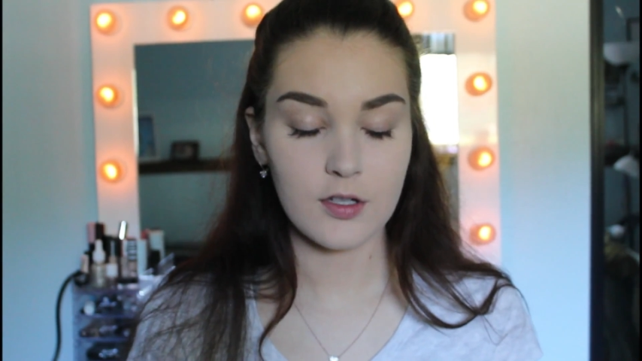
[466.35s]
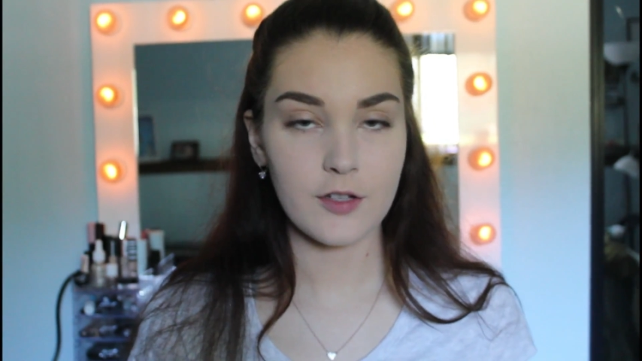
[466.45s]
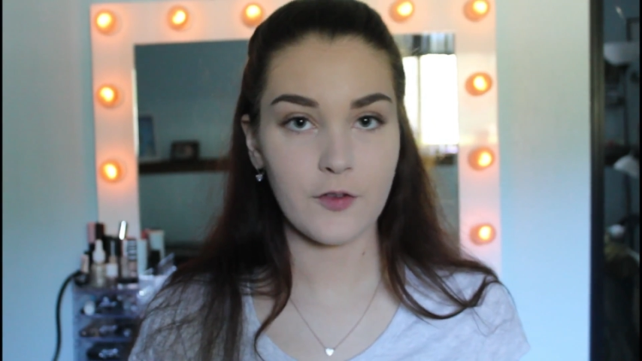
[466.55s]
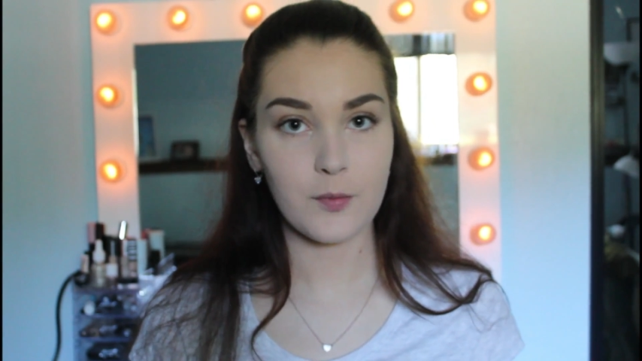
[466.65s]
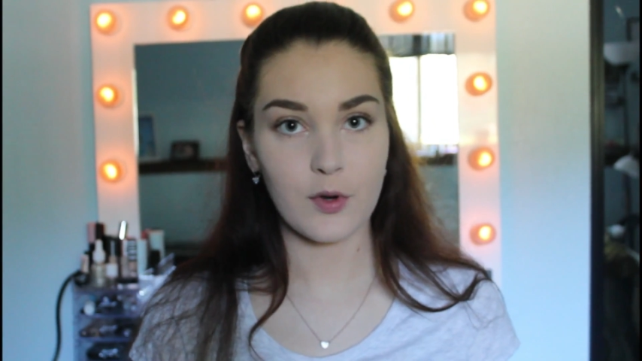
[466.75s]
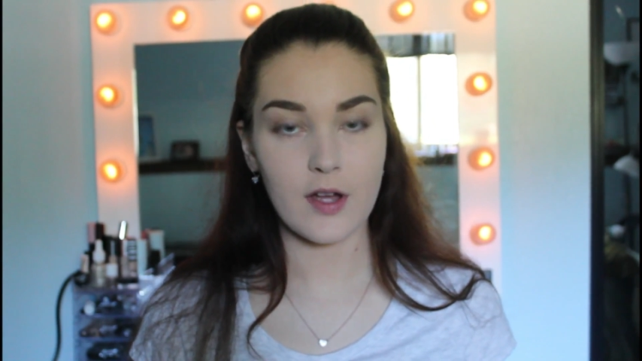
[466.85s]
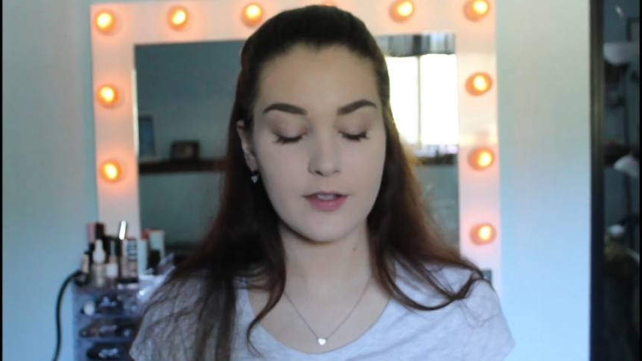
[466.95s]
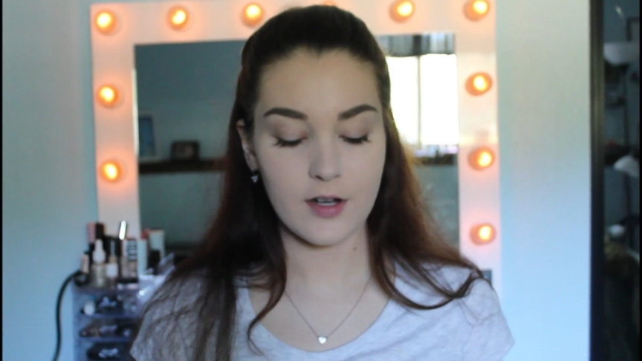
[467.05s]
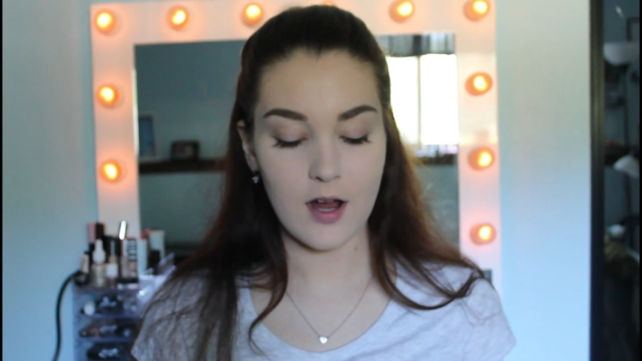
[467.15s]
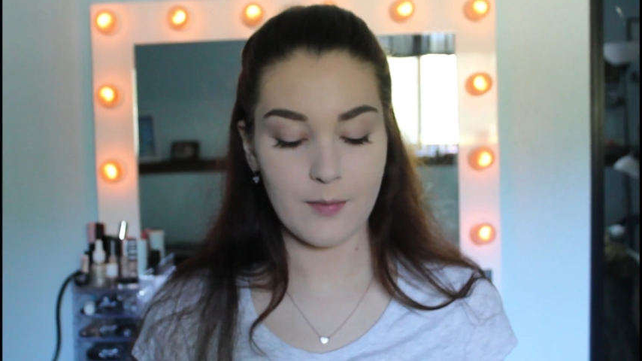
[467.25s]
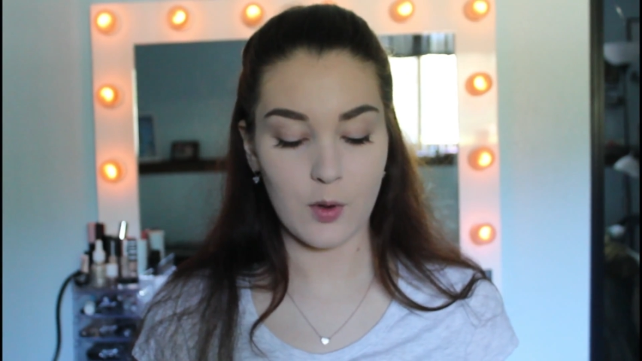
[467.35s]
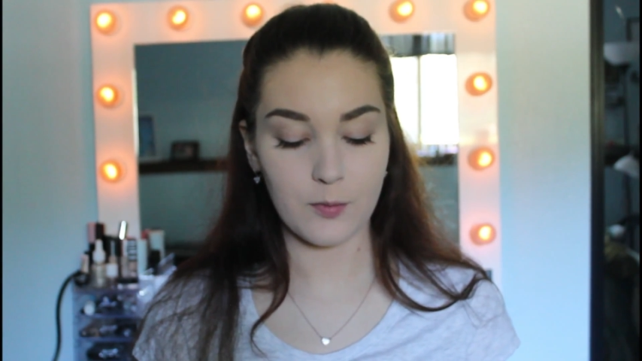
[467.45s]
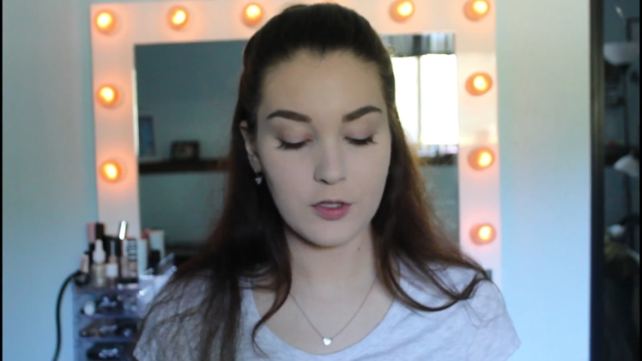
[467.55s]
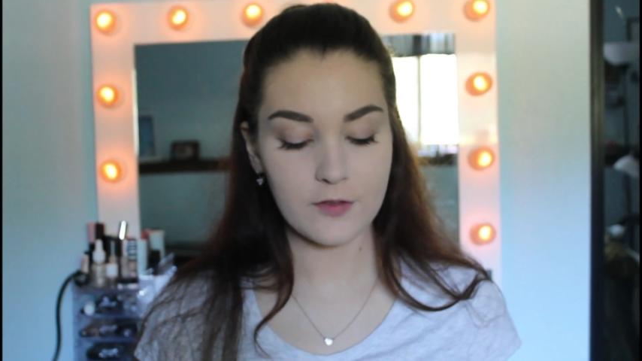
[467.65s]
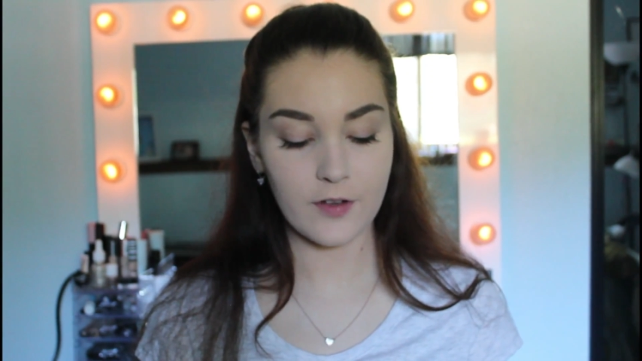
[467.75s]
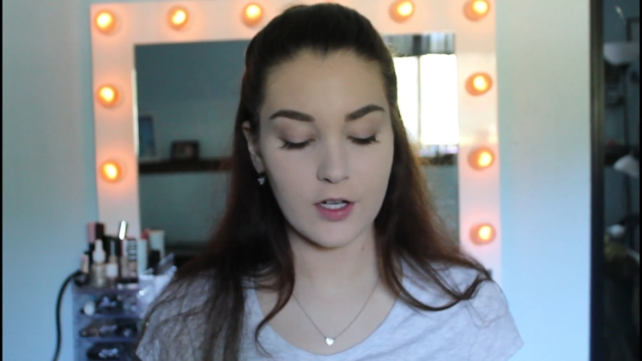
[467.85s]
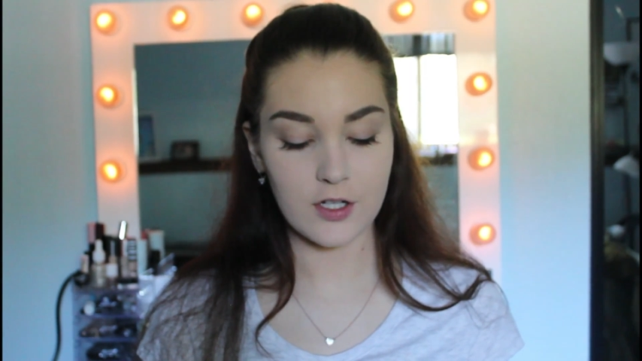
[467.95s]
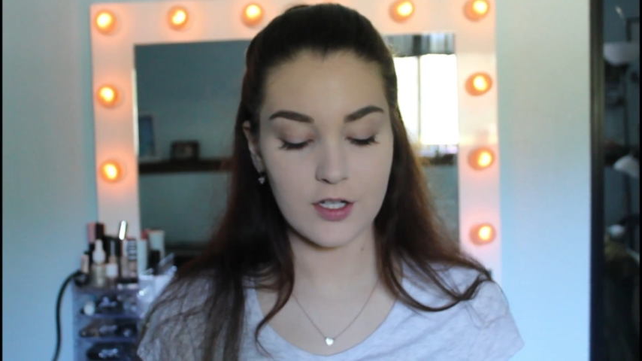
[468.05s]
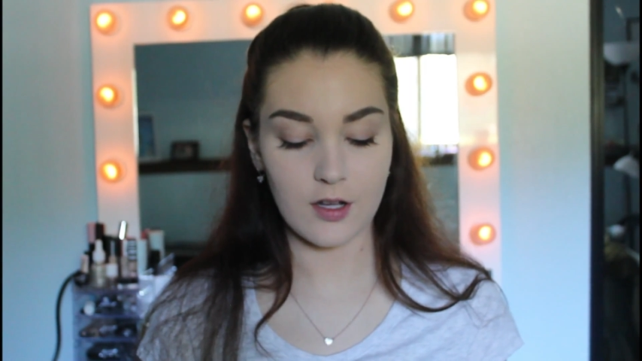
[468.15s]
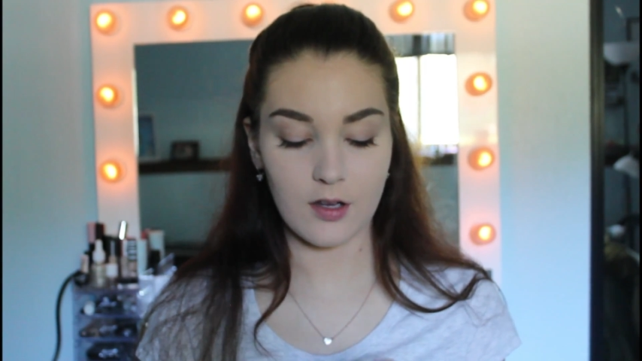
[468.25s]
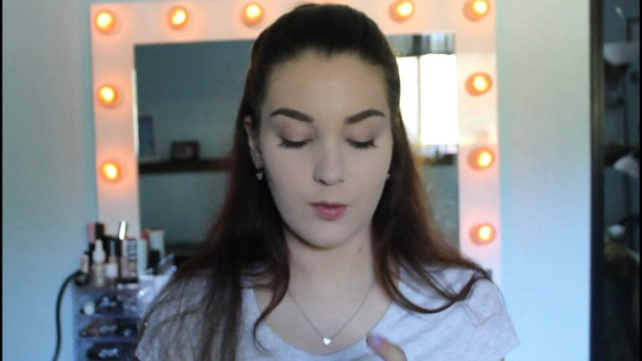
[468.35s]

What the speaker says: So for bronzer, I'm almost finished